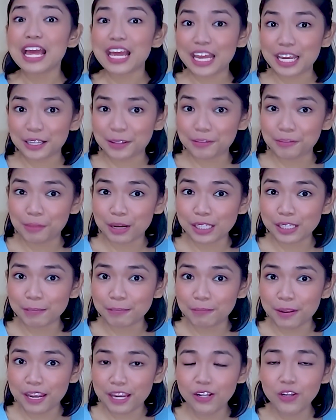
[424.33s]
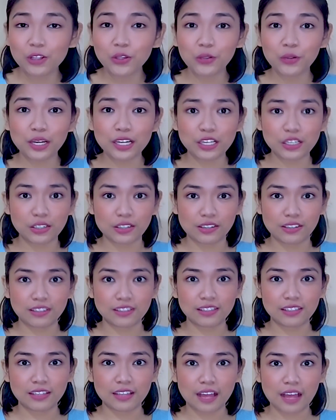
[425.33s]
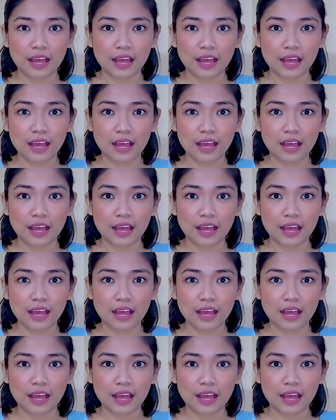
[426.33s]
it must be nutritious.